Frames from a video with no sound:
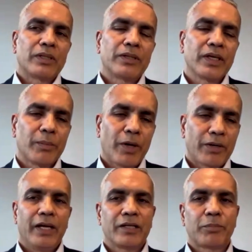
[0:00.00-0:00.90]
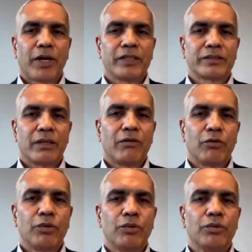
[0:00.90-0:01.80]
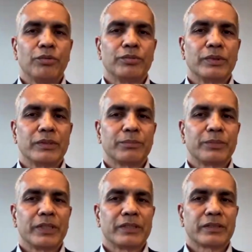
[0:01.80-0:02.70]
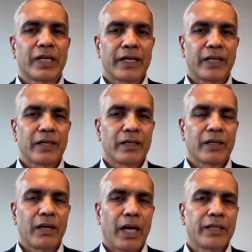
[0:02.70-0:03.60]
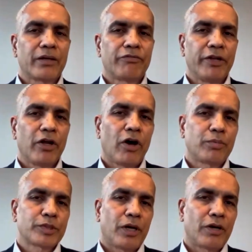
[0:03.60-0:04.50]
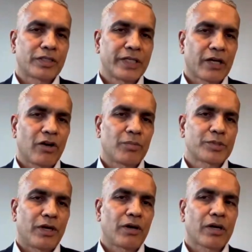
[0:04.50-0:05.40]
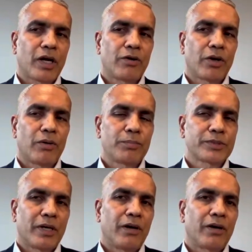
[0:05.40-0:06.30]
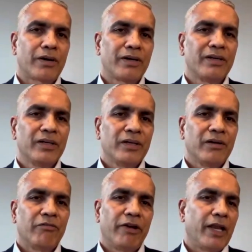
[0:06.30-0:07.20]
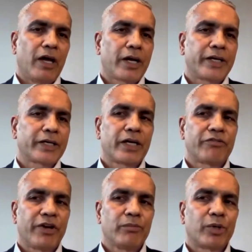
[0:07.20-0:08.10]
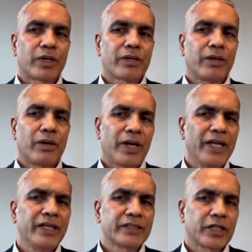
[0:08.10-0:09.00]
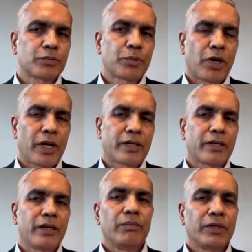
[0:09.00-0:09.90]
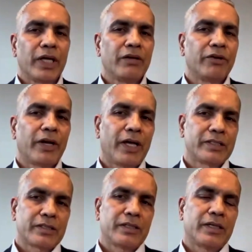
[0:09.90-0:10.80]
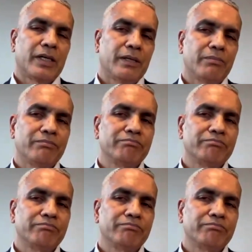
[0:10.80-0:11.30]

think about enterprise who is getting either FinOps or SecOps or CloudOps or well-architected framework or any such product delivered as a